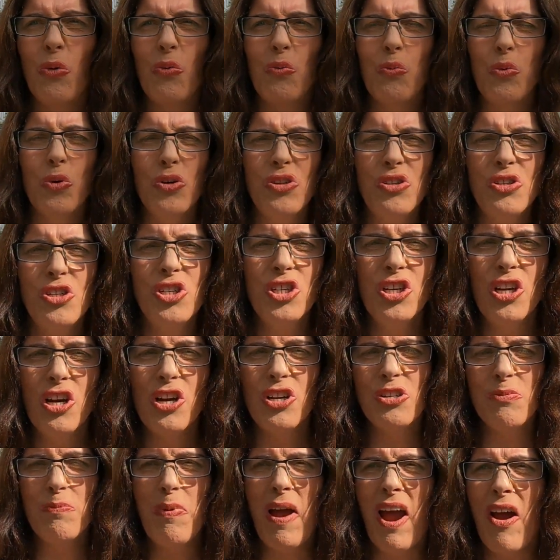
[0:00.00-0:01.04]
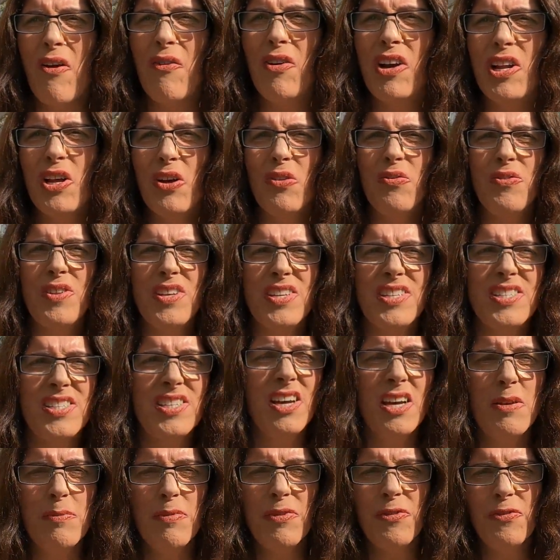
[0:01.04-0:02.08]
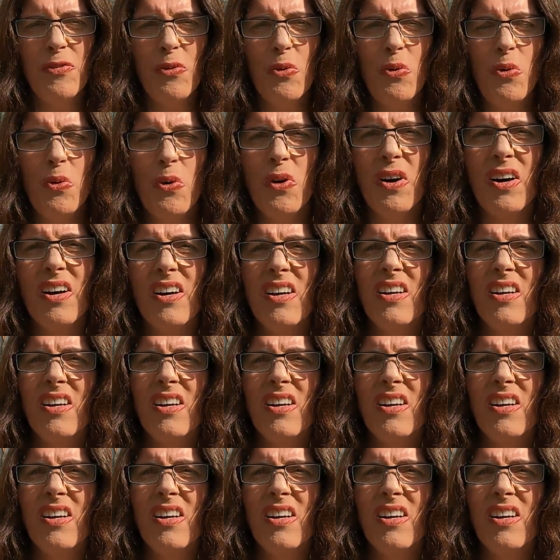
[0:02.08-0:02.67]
old wooden church apparently on this site before.